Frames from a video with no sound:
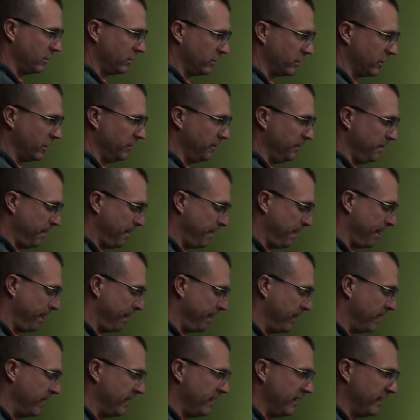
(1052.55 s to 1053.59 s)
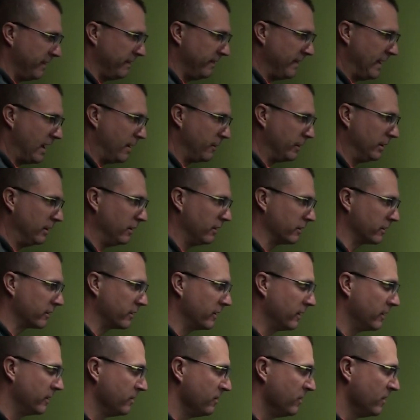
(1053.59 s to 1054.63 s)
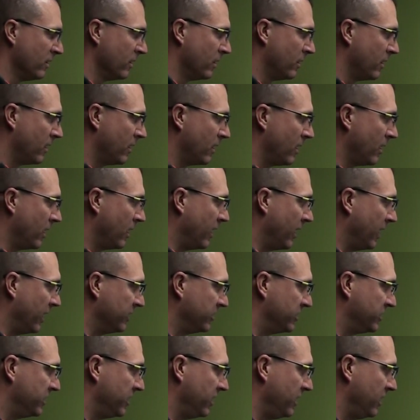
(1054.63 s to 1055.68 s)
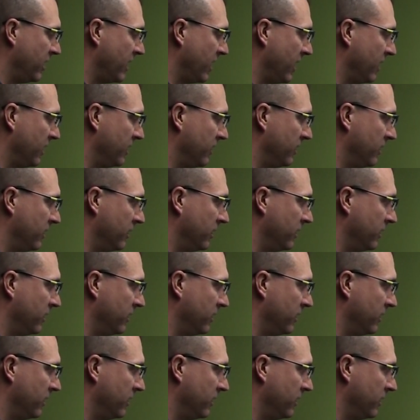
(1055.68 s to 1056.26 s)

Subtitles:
Okay? Now we look. I see that